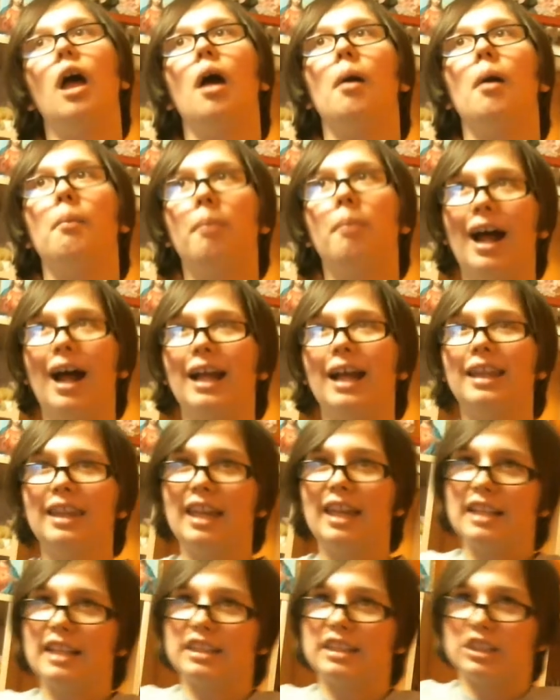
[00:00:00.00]
But in
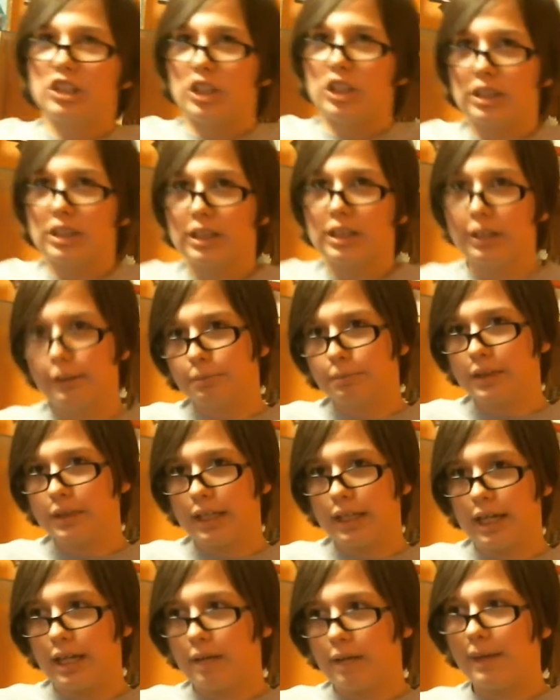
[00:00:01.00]
this, it just slips
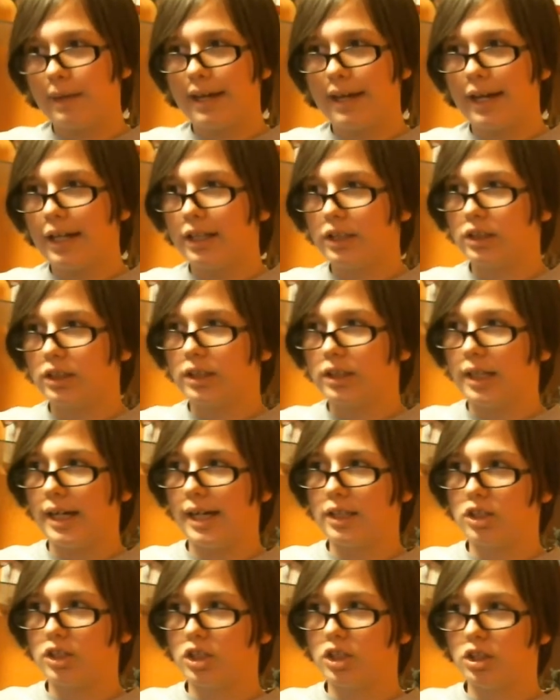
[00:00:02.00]
in because
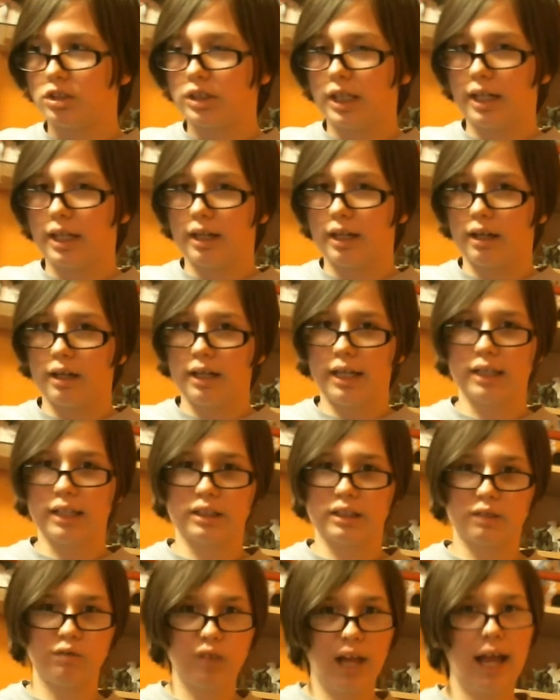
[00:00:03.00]
it's
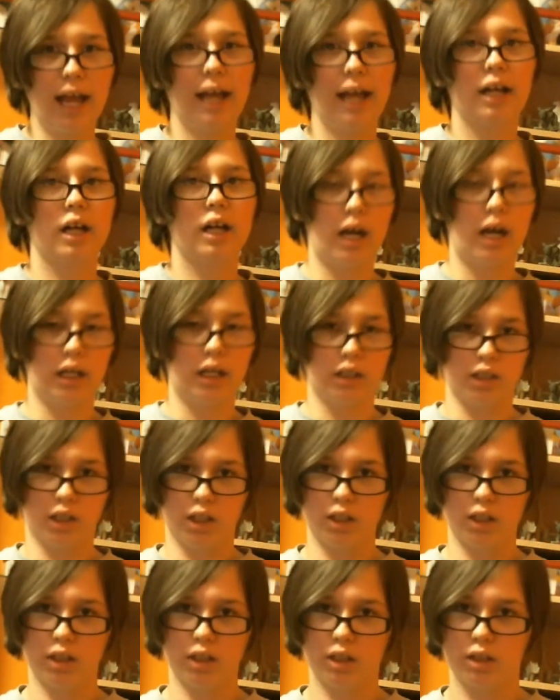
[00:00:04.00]
flat
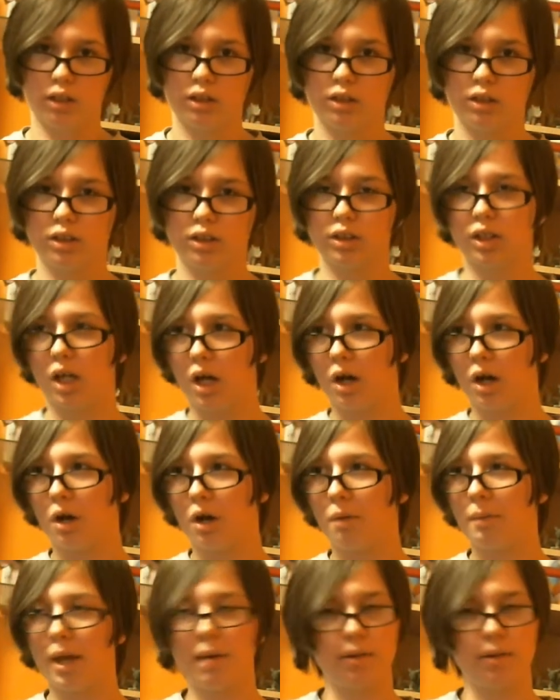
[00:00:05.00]
colored. So
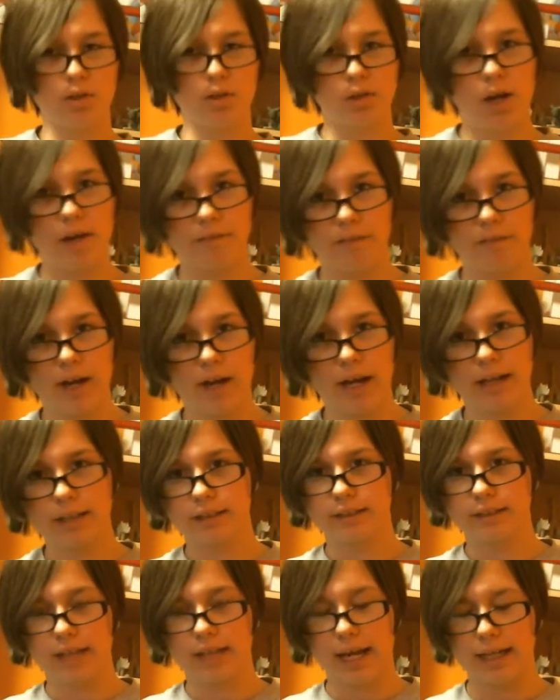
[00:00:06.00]
maybe try and find a
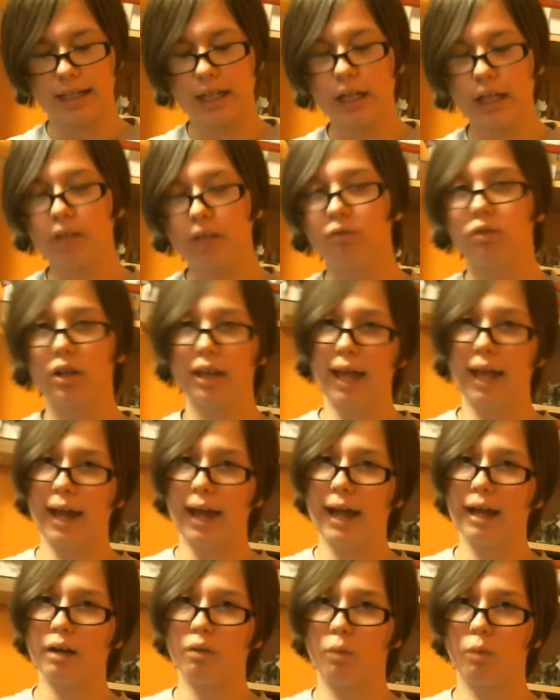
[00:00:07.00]
technique for
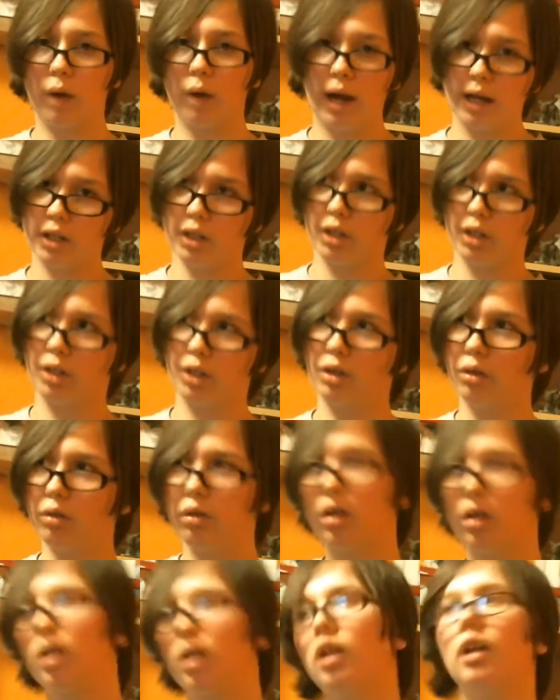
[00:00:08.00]
that when you
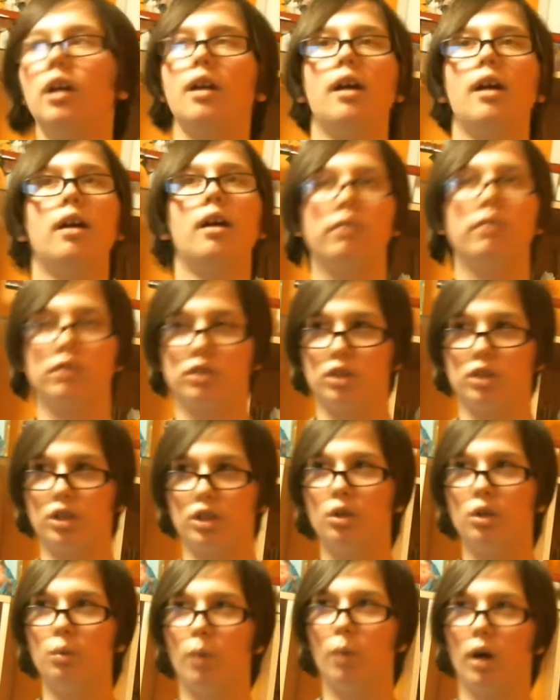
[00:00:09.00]

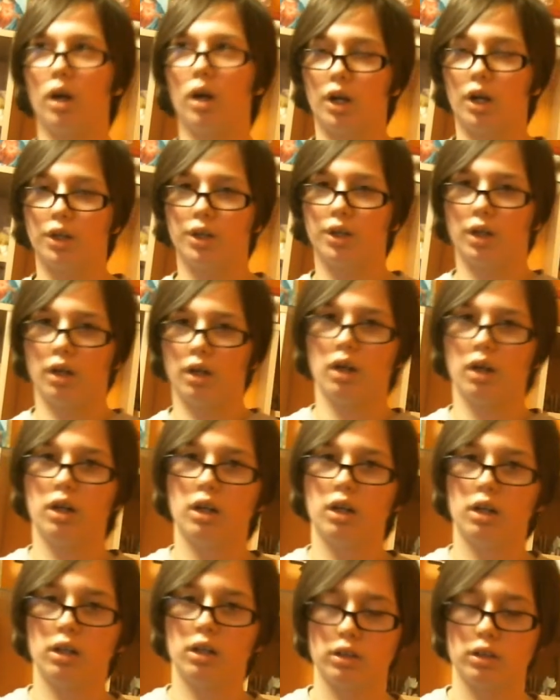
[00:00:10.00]
do work on your
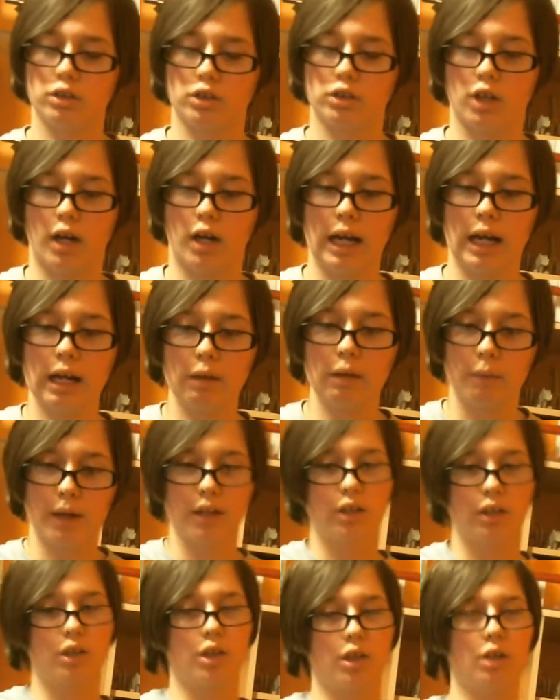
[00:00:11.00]
drawing, when
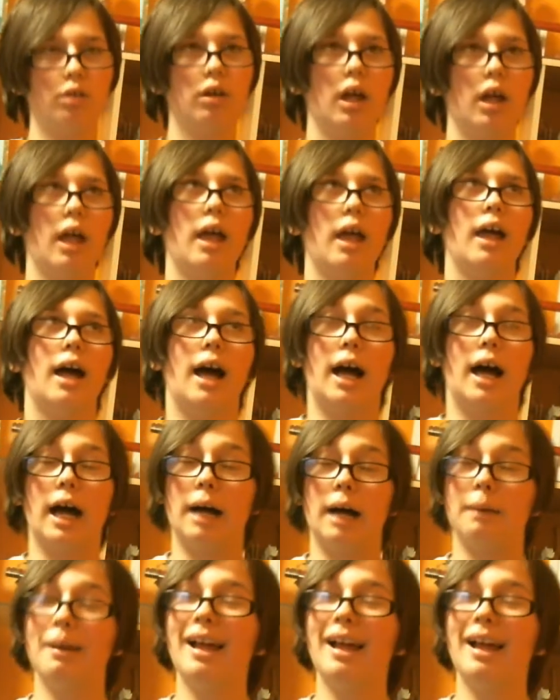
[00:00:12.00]
you do. Not